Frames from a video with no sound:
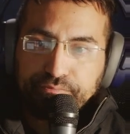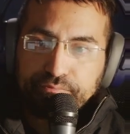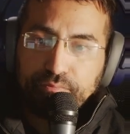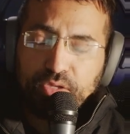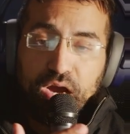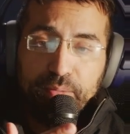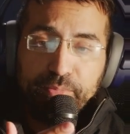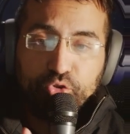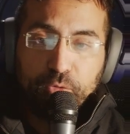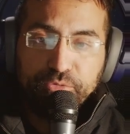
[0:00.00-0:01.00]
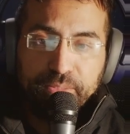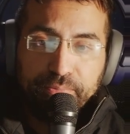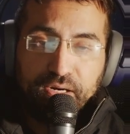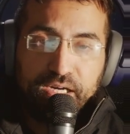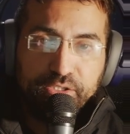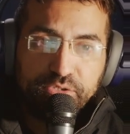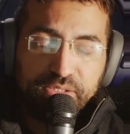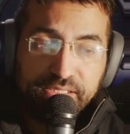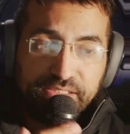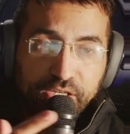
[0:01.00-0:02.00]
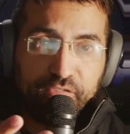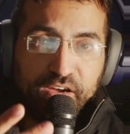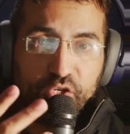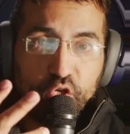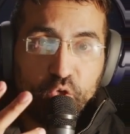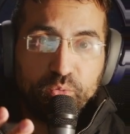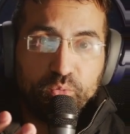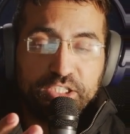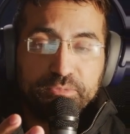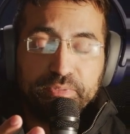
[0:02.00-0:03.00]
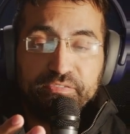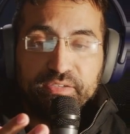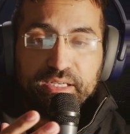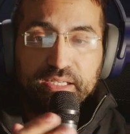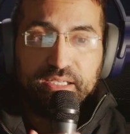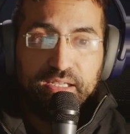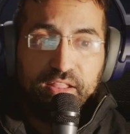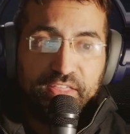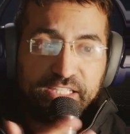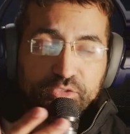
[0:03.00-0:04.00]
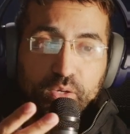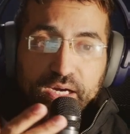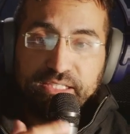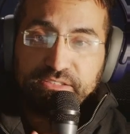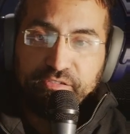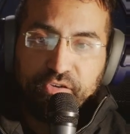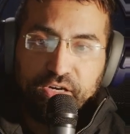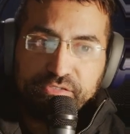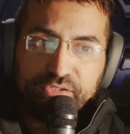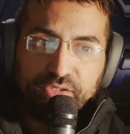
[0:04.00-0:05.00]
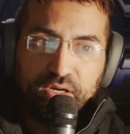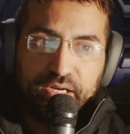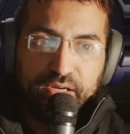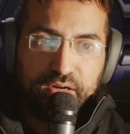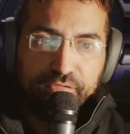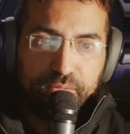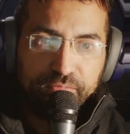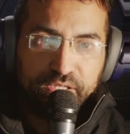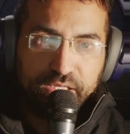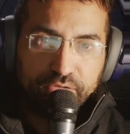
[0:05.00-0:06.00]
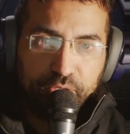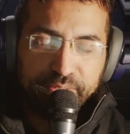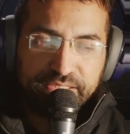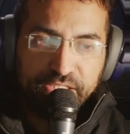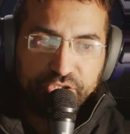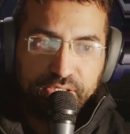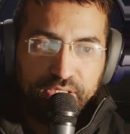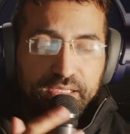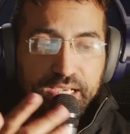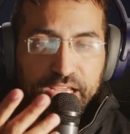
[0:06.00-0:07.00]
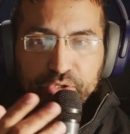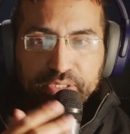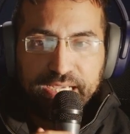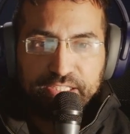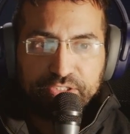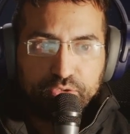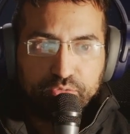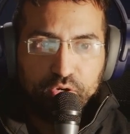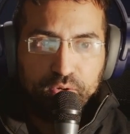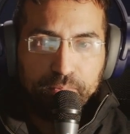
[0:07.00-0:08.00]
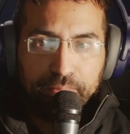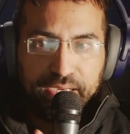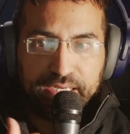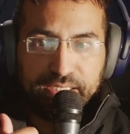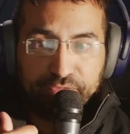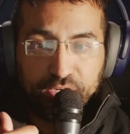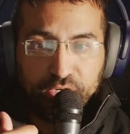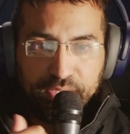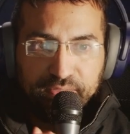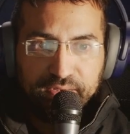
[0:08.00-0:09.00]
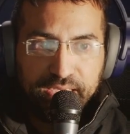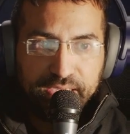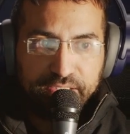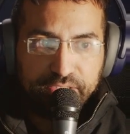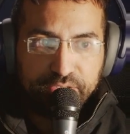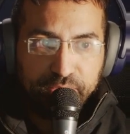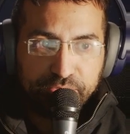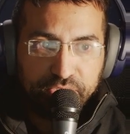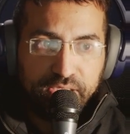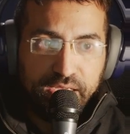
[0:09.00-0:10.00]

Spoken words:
I'm a dropshipper. I use it myself. I know it works perfectly. That's why it's a 5-star AI form filling Chrome extension. And you can add it to Chrome by following the link in the description.